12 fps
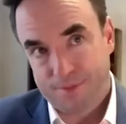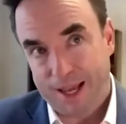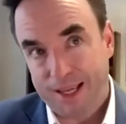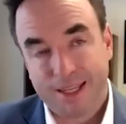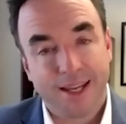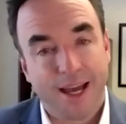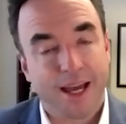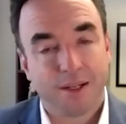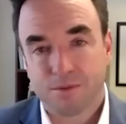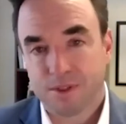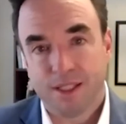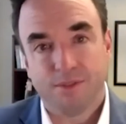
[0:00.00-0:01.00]
I cannot
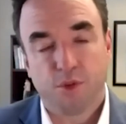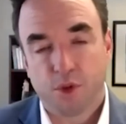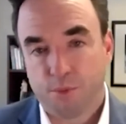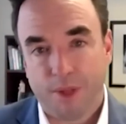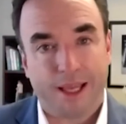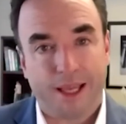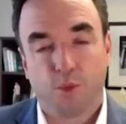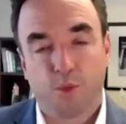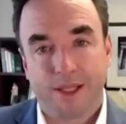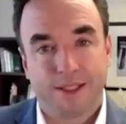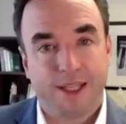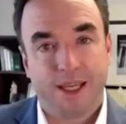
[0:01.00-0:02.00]
give you a black and
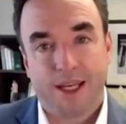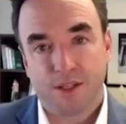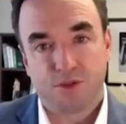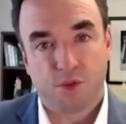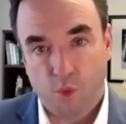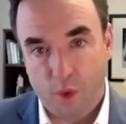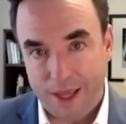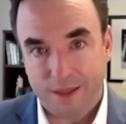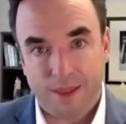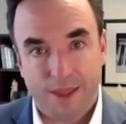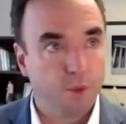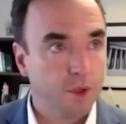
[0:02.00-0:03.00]
white date as to when
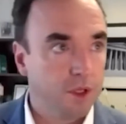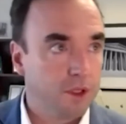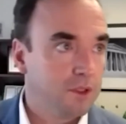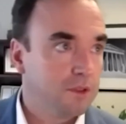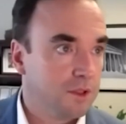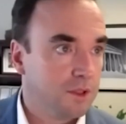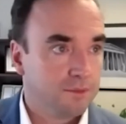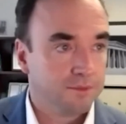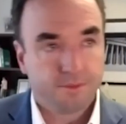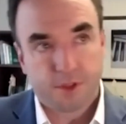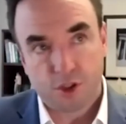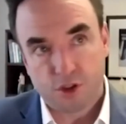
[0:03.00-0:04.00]
they will
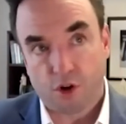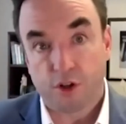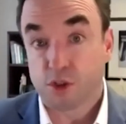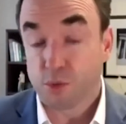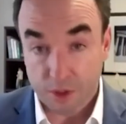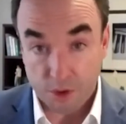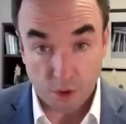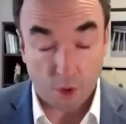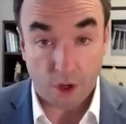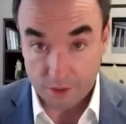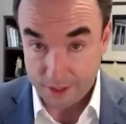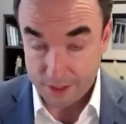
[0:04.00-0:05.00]
start to
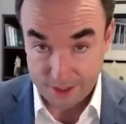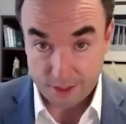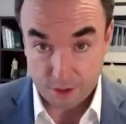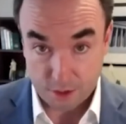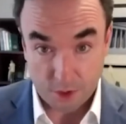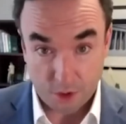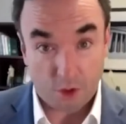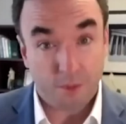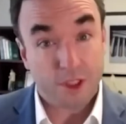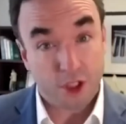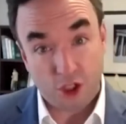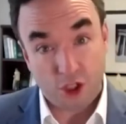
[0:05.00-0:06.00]
ignore the intent to return home.
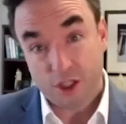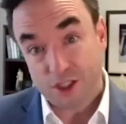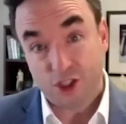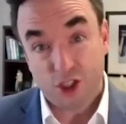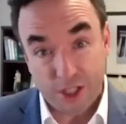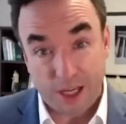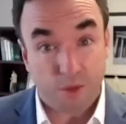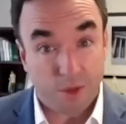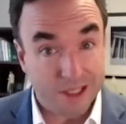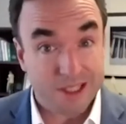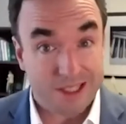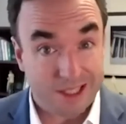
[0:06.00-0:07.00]
It's
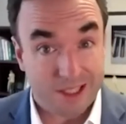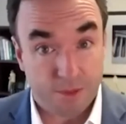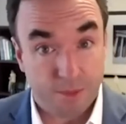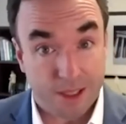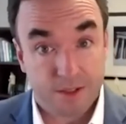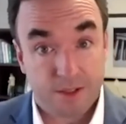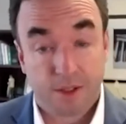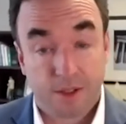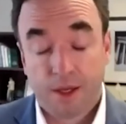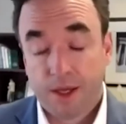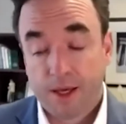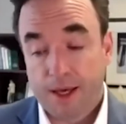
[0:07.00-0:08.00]
generally 6 months.
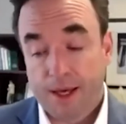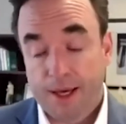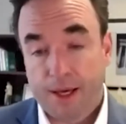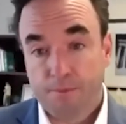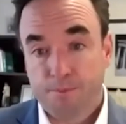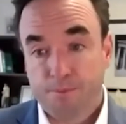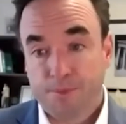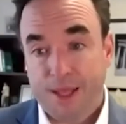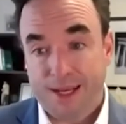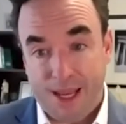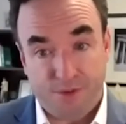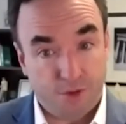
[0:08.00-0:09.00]

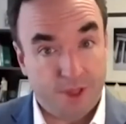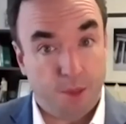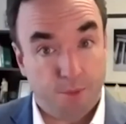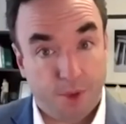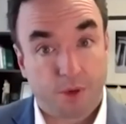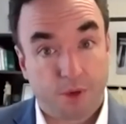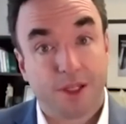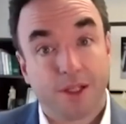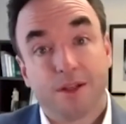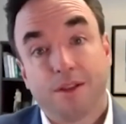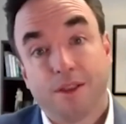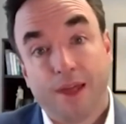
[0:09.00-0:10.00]
And after that
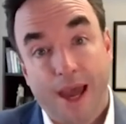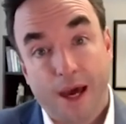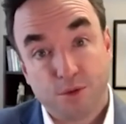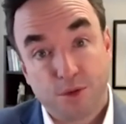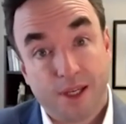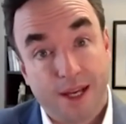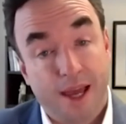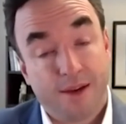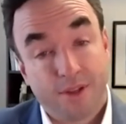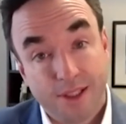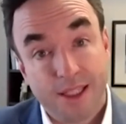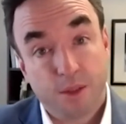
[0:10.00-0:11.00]
period, the house can have a
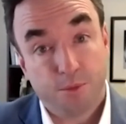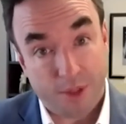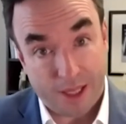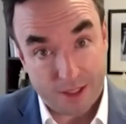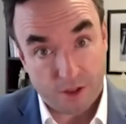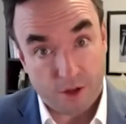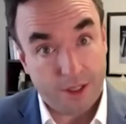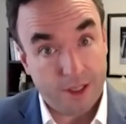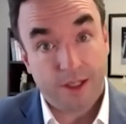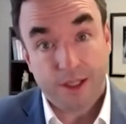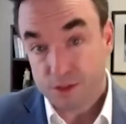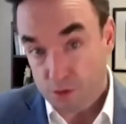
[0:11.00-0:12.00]
lien placed on it.
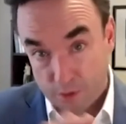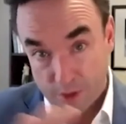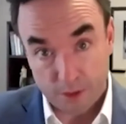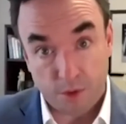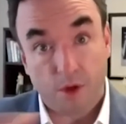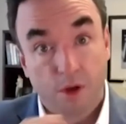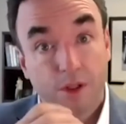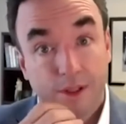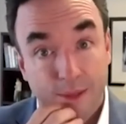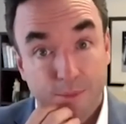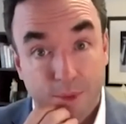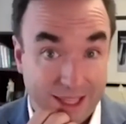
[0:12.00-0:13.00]
It's a rigmarole,
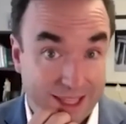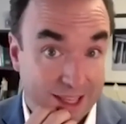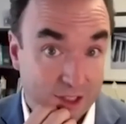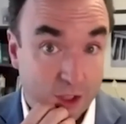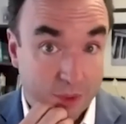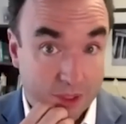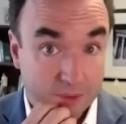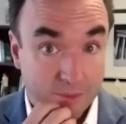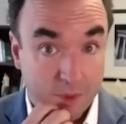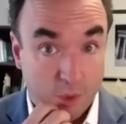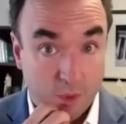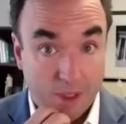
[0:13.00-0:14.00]
but they can do it,
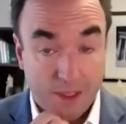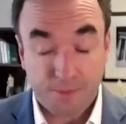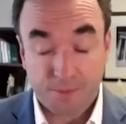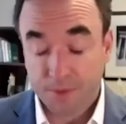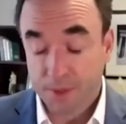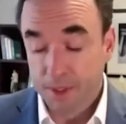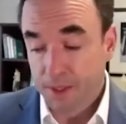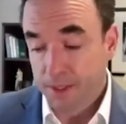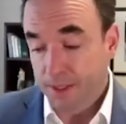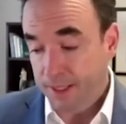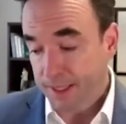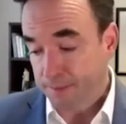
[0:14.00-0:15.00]
okay?
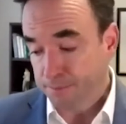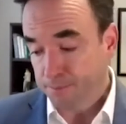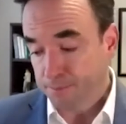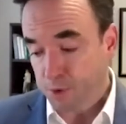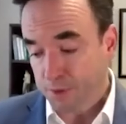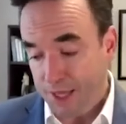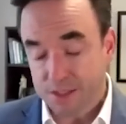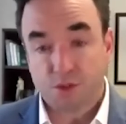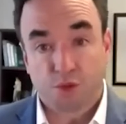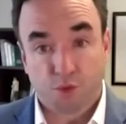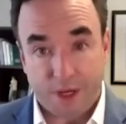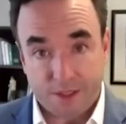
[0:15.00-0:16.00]
So that's
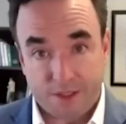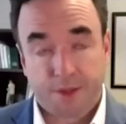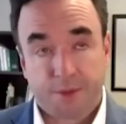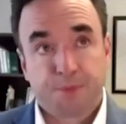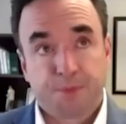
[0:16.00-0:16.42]
the risk.